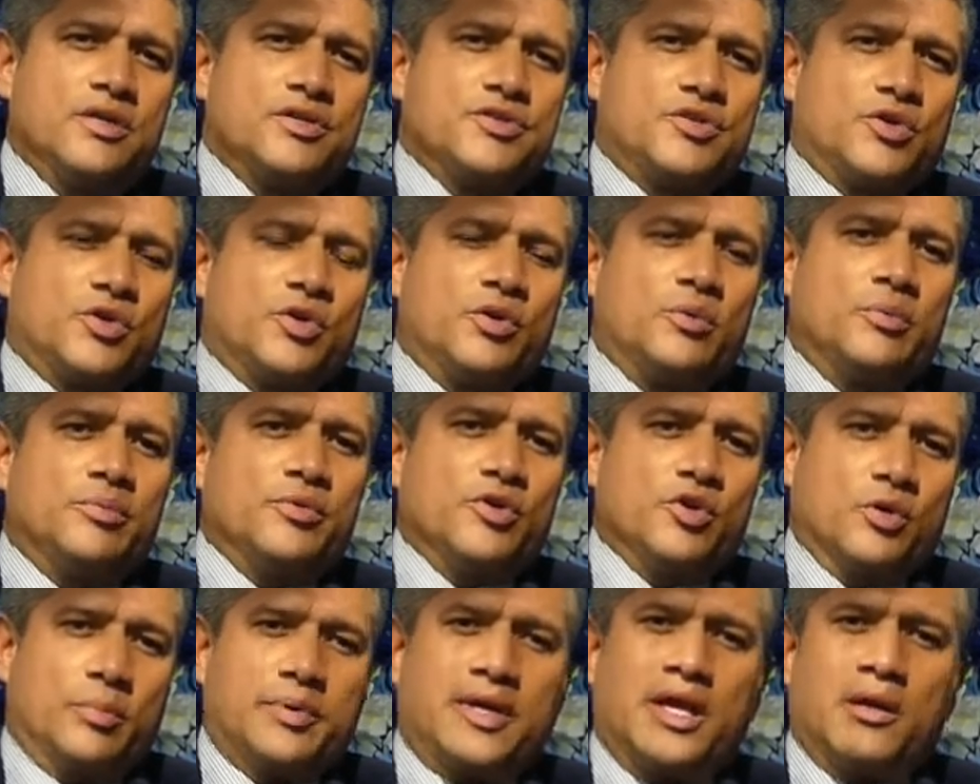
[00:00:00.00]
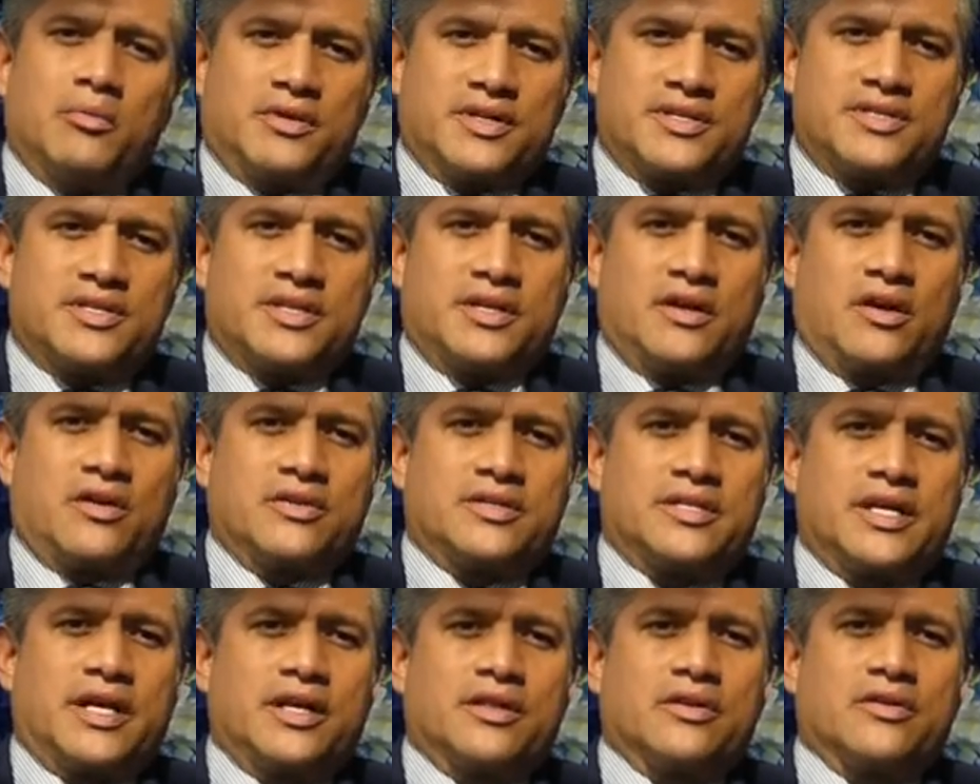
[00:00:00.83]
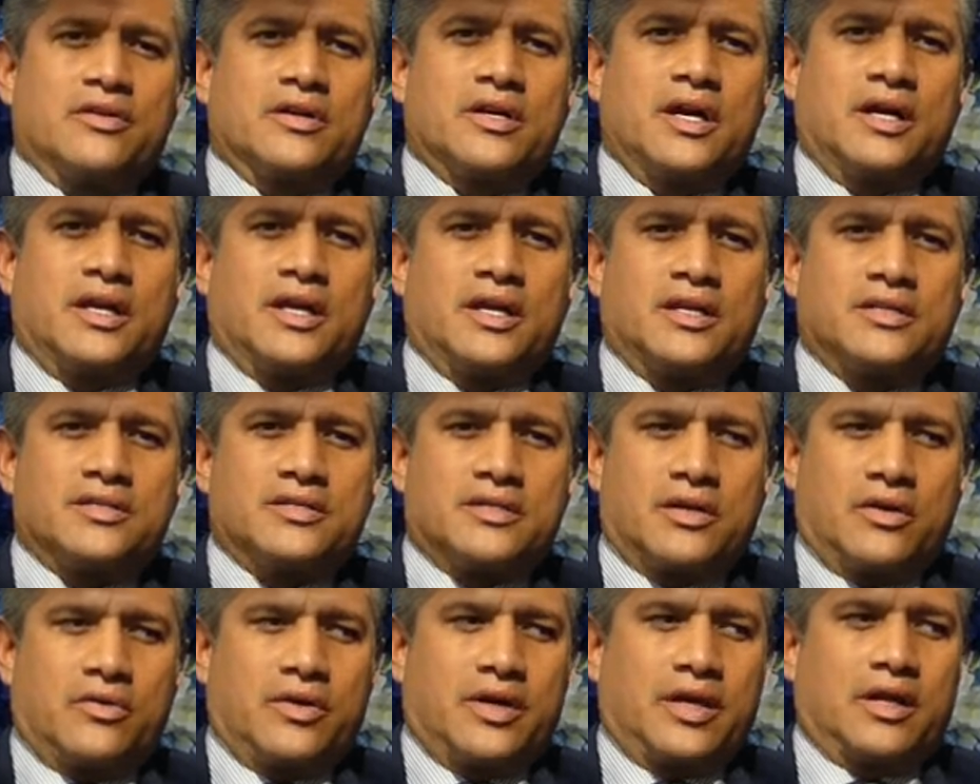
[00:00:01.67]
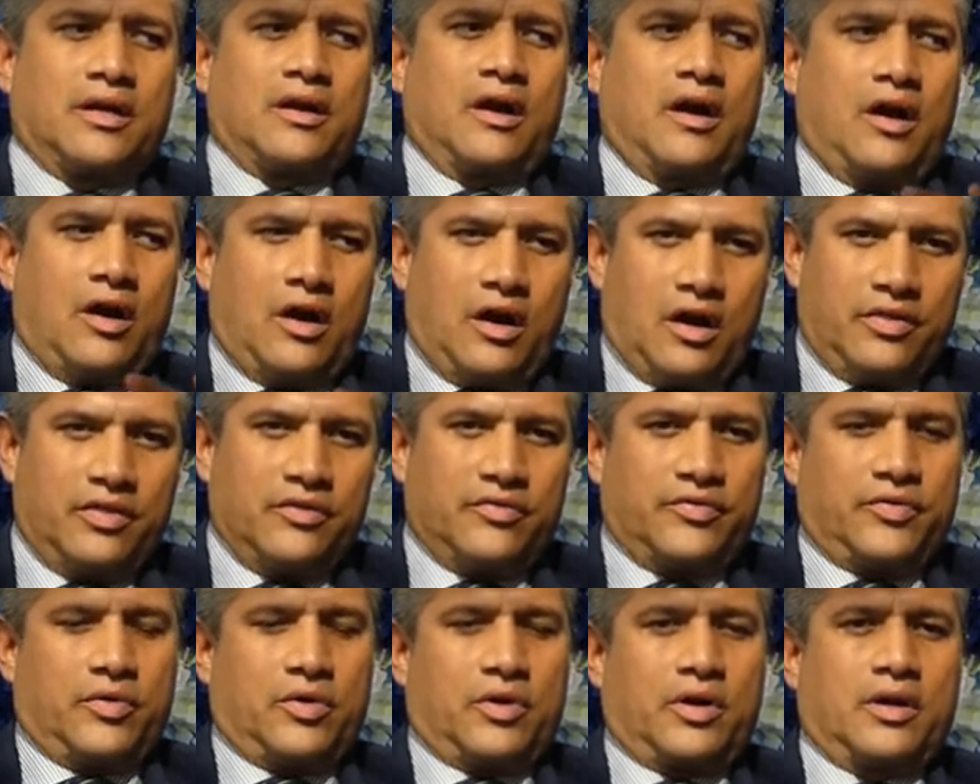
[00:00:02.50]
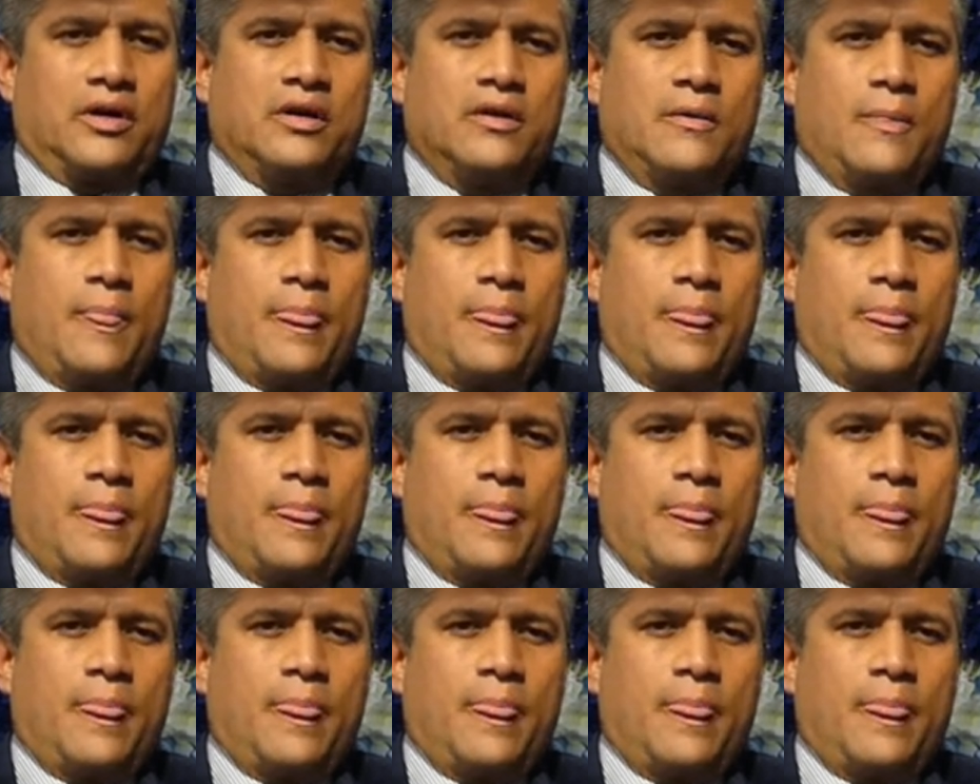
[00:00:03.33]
So you'll be able to see our tailor cutting and sewing on the floor.